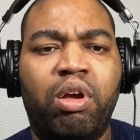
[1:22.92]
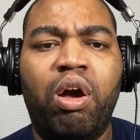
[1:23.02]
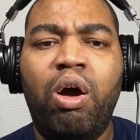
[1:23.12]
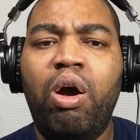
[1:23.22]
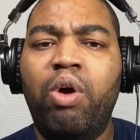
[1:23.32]

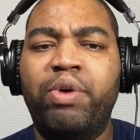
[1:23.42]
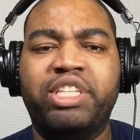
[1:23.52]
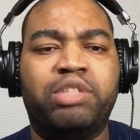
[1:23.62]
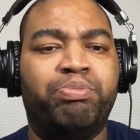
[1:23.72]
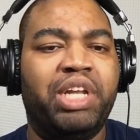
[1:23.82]
Oh,
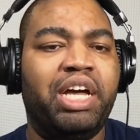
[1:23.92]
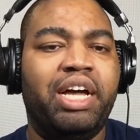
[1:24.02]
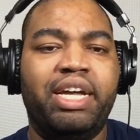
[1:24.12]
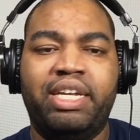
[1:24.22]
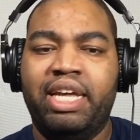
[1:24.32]
it's
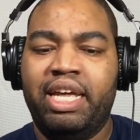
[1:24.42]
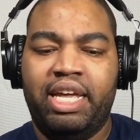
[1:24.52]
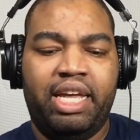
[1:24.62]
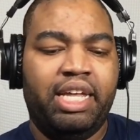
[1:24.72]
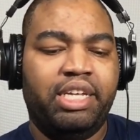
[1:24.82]
blood.
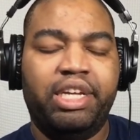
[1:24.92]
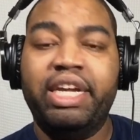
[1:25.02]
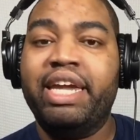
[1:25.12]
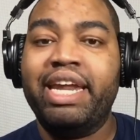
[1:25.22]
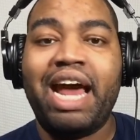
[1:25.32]

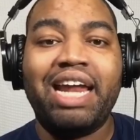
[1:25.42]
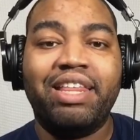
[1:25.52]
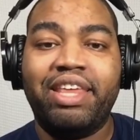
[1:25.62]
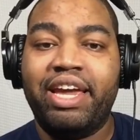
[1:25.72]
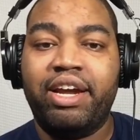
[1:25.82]
Get out
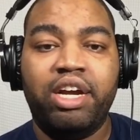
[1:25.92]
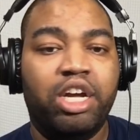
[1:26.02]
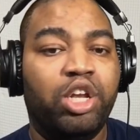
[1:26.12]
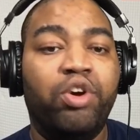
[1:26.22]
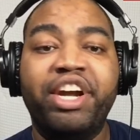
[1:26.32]
of there.
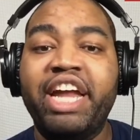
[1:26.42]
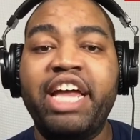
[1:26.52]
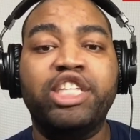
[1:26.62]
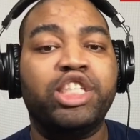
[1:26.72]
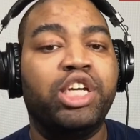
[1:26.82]
Gloria
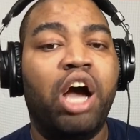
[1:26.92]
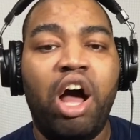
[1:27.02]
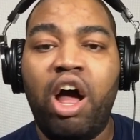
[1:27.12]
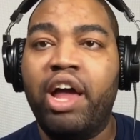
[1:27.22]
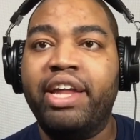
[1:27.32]
is
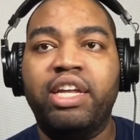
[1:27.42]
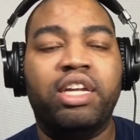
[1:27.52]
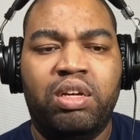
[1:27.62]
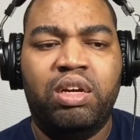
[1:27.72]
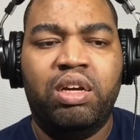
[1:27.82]
gone.
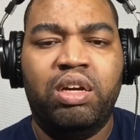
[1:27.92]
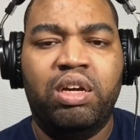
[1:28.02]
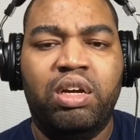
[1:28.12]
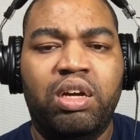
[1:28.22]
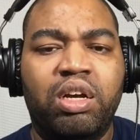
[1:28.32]

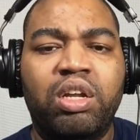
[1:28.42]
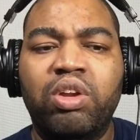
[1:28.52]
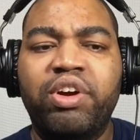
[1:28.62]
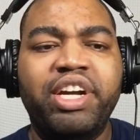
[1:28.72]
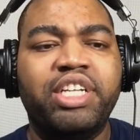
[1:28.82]

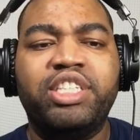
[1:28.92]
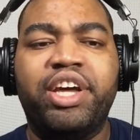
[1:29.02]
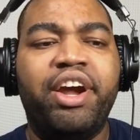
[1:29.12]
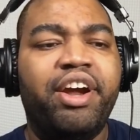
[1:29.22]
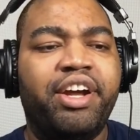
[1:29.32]
Gloria
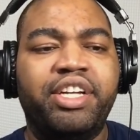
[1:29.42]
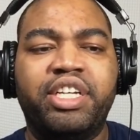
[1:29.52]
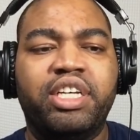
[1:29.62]
turned.